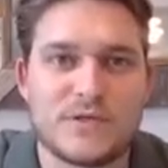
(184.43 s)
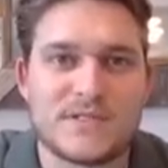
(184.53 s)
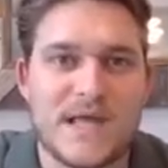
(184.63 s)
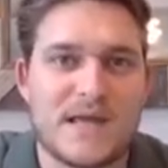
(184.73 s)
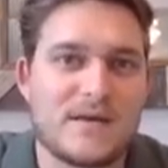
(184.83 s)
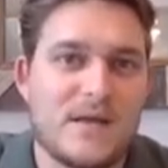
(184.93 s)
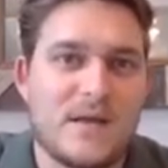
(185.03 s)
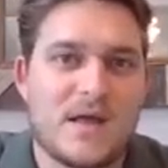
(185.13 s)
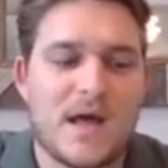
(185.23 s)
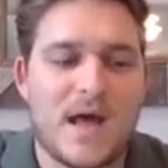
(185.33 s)
that,
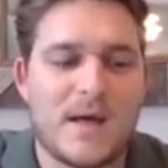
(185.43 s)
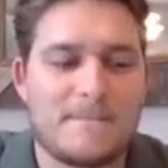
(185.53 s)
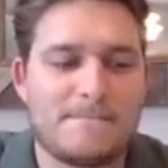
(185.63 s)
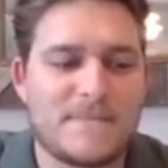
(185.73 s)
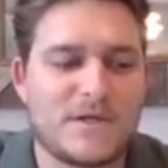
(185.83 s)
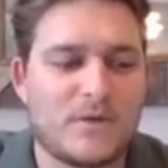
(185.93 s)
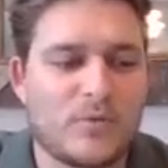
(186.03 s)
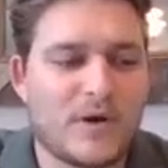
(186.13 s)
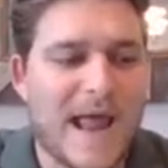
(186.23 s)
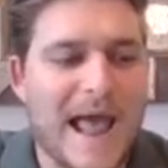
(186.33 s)

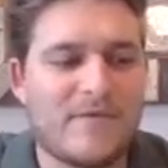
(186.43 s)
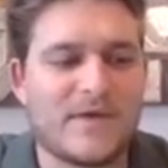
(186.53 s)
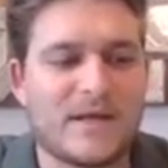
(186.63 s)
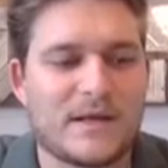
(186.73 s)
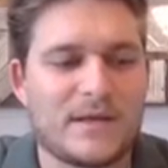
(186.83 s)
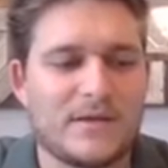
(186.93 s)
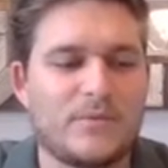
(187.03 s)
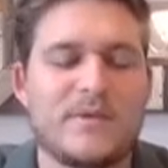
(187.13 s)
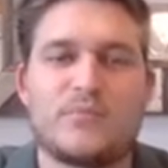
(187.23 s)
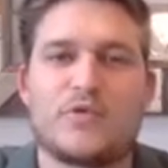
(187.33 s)
we're having a
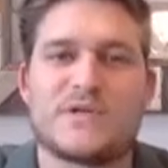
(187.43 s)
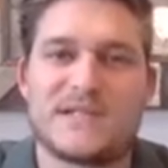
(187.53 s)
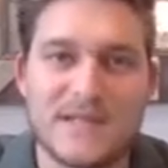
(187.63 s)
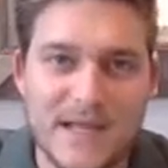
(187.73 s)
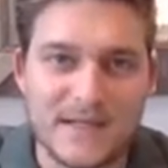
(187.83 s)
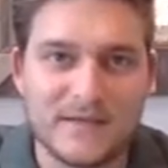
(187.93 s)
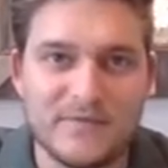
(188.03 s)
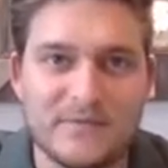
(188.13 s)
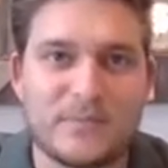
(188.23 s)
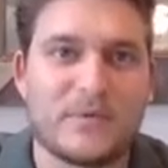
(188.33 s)
little bit more
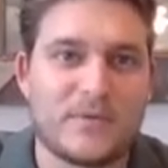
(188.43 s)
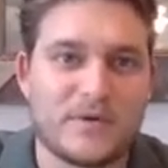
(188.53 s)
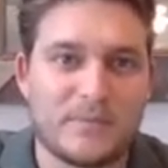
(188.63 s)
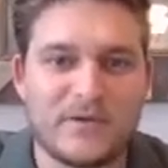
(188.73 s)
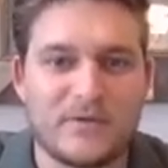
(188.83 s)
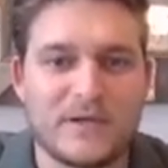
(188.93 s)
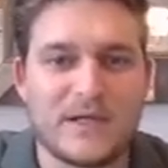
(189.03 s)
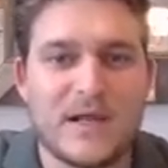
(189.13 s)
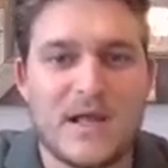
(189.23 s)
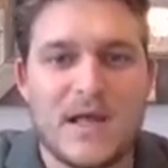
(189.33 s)
selective
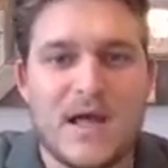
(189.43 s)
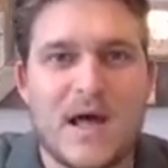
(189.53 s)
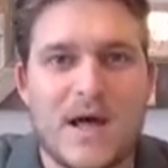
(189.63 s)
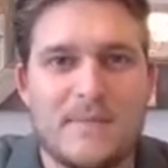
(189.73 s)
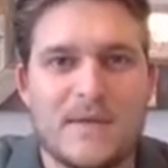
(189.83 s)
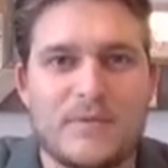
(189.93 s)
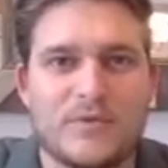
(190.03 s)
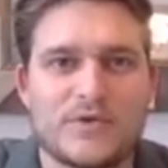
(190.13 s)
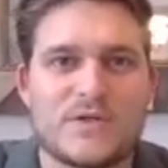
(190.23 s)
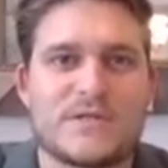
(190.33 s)
permeability, and
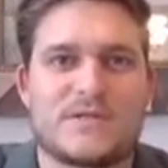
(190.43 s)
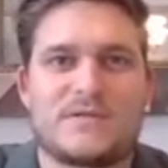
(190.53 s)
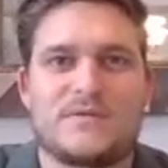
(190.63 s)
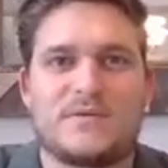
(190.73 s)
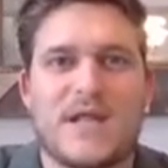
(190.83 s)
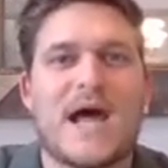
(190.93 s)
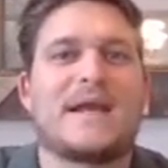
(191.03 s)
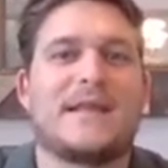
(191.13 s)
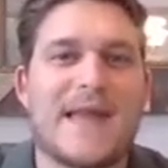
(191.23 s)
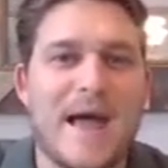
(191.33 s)
we're just
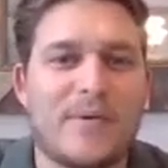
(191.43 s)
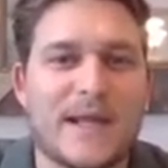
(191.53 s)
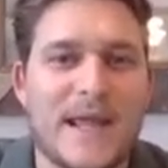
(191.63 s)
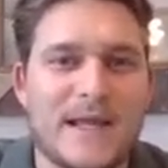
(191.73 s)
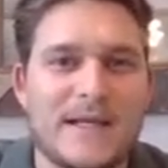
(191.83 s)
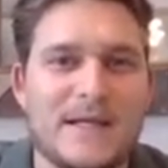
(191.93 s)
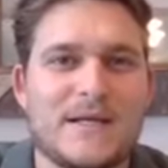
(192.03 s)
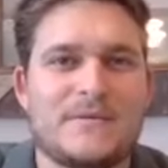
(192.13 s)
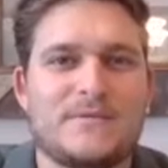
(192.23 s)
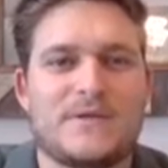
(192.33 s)
not allowing
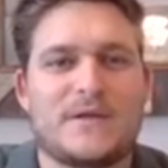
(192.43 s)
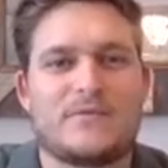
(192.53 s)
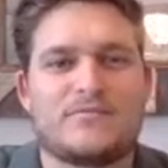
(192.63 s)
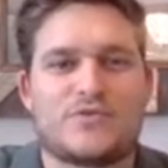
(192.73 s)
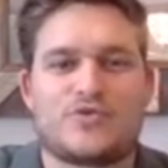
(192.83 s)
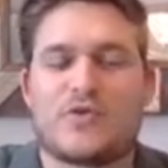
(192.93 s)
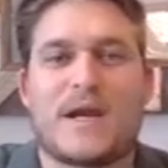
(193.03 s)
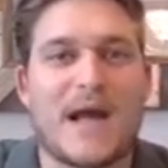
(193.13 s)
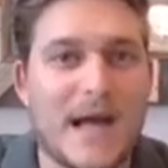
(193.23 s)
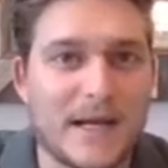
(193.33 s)
any,
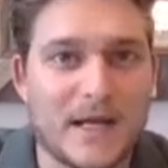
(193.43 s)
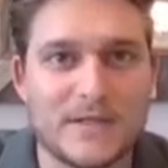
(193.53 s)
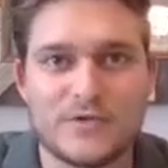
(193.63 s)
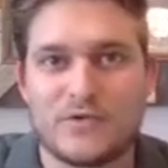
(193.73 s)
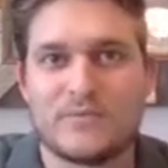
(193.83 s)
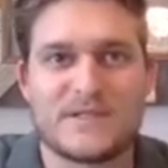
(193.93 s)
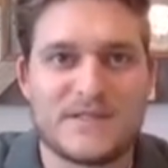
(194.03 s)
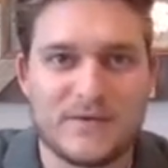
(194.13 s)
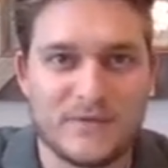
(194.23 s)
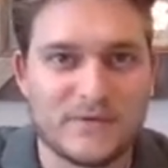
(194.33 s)
stray ions or
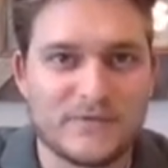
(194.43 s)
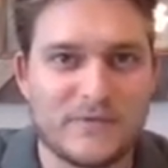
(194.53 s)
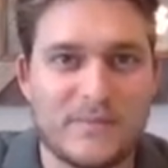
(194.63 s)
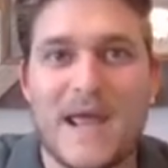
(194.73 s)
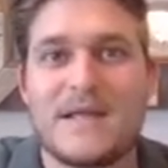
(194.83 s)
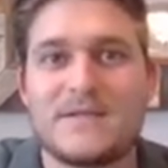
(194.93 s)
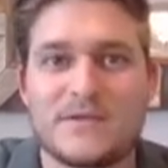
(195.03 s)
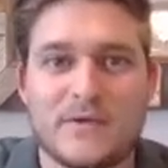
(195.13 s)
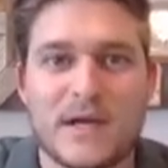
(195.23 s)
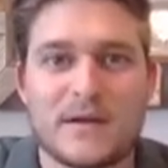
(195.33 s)
materials from
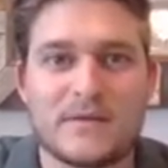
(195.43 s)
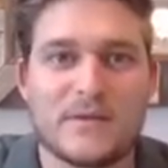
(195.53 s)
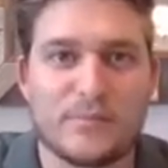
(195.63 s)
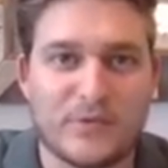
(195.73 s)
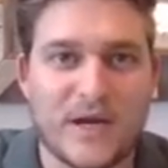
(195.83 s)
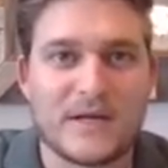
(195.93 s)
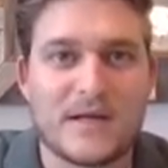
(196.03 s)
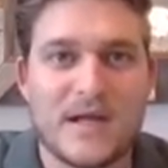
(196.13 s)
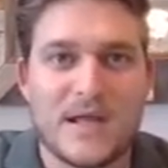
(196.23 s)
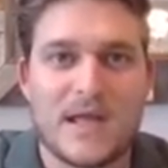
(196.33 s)
entering the
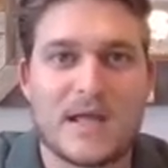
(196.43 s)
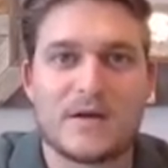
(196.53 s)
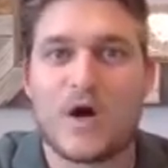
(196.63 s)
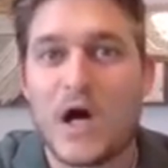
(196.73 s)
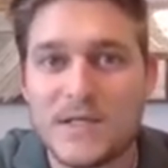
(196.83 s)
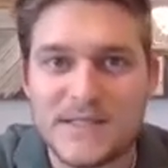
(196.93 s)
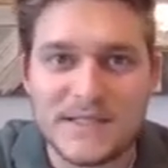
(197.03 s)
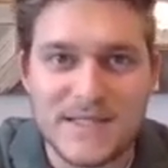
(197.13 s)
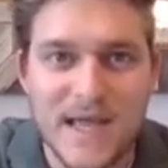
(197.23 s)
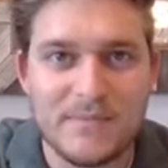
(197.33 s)
brain and
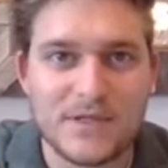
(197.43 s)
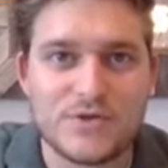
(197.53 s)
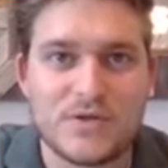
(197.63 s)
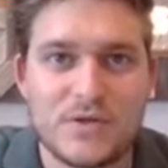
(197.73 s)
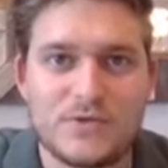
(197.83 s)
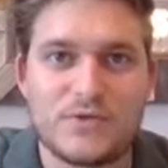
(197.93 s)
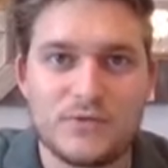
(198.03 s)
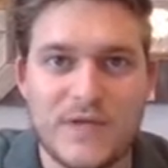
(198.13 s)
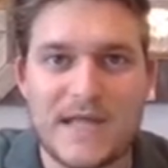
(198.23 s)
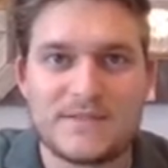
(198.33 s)
causing damage
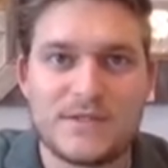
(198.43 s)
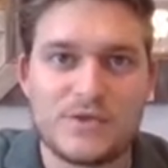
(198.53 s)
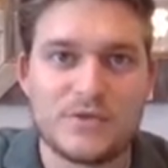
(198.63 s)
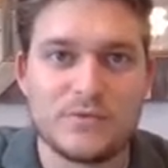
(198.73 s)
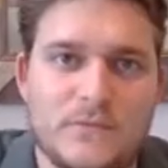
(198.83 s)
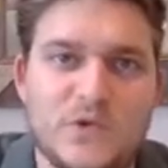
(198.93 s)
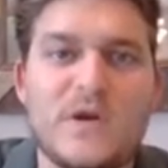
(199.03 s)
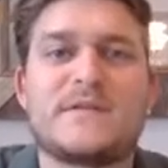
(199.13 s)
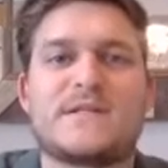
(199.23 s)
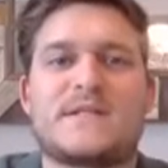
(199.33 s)
to that tissue.
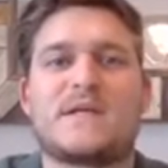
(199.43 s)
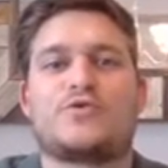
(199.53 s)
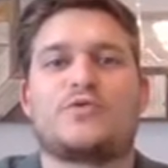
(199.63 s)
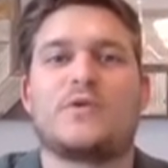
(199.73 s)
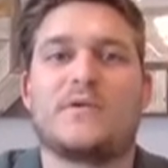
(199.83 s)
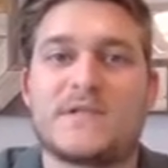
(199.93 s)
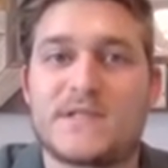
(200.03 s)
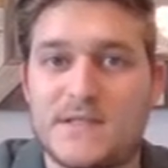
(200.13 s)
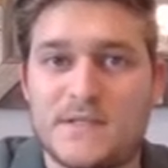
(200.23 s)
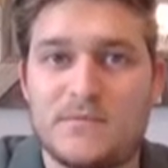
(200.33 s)
Throughout the central nervous
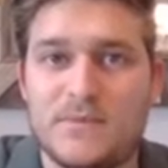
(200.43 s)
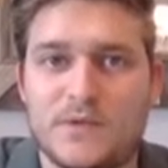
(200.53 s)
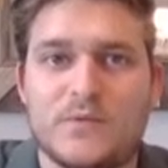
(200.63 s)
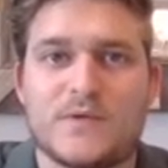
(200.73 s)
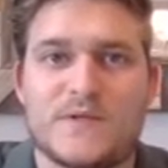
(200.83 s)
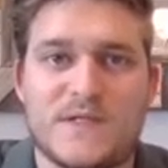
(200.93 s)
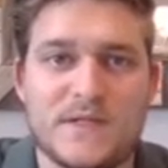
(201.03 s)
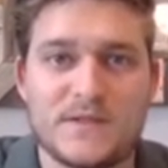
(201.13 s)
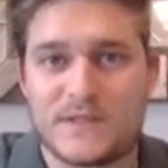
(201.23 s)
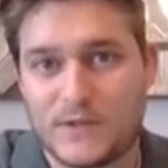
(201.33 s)
system, you will
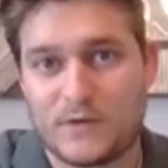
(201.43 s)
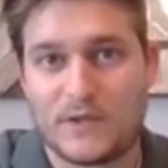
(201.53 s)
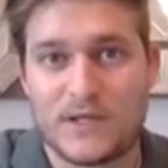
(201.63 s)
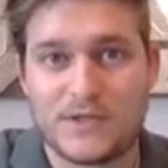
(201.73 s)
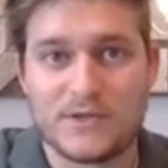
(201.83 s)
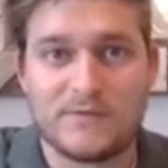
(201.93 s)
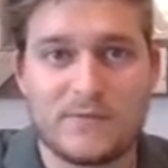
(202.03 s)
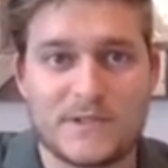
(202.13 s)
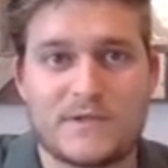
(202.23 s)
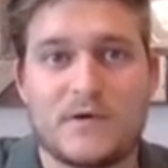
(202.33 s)
see the circulation of
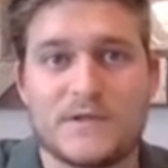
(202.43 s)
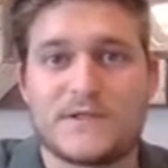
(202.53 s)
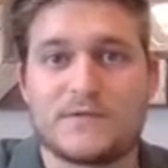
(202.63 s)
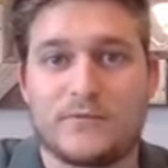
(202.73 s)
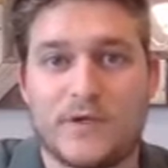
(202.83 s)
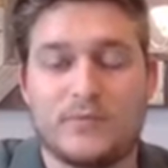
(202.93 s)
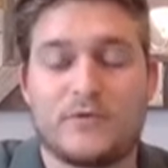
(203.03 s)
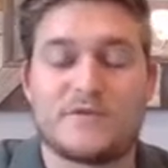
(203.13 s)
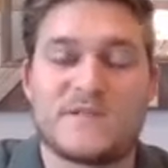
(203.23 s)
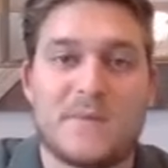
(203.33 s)
what's called
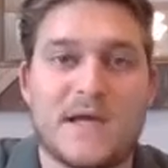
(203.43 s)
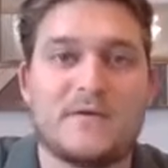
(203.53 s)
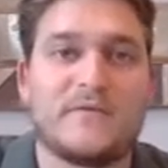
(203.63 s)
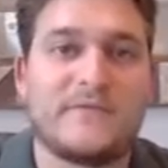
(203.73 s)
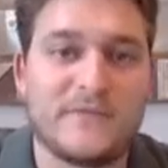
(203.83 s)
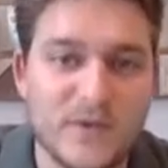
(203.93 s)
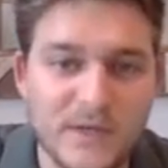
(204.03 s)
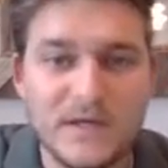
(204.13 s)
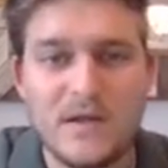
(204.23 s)
cerebral spinal fluid.